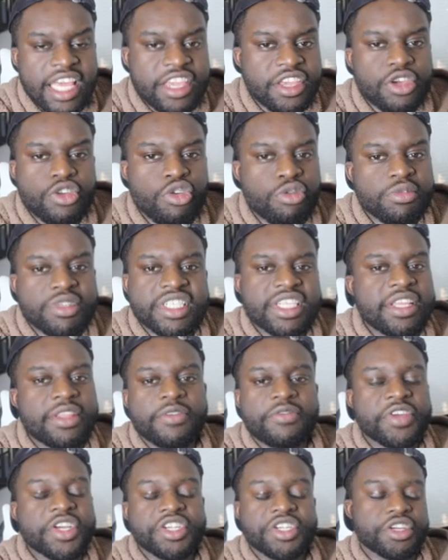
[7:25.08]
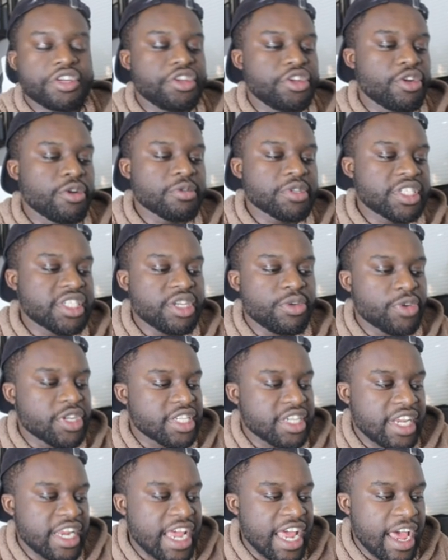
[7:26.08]
like you don't see the vision. You don't see
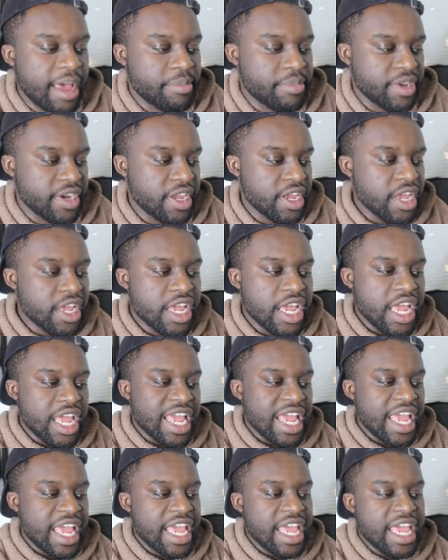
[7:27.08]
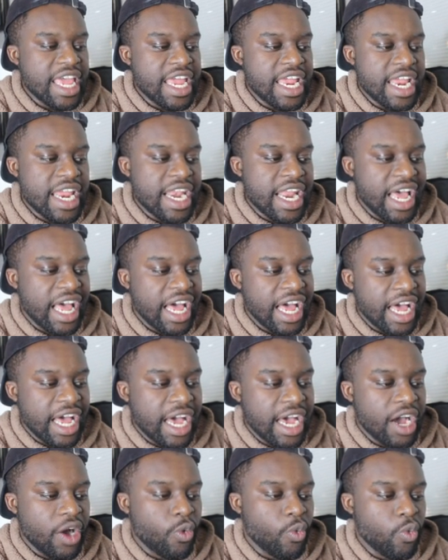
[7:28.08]
what's gonna happen. And
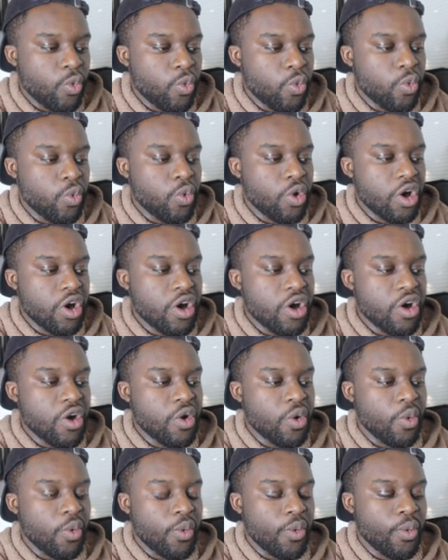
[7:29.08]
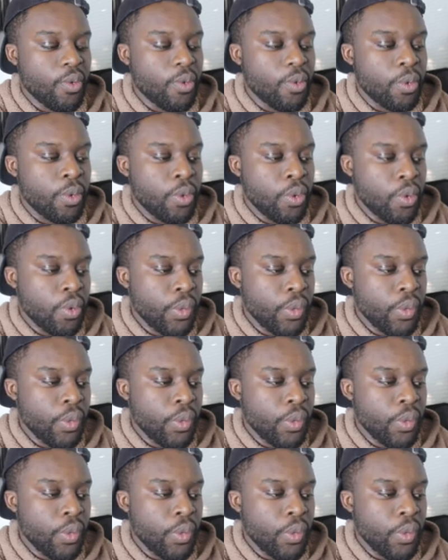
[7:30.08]
whoa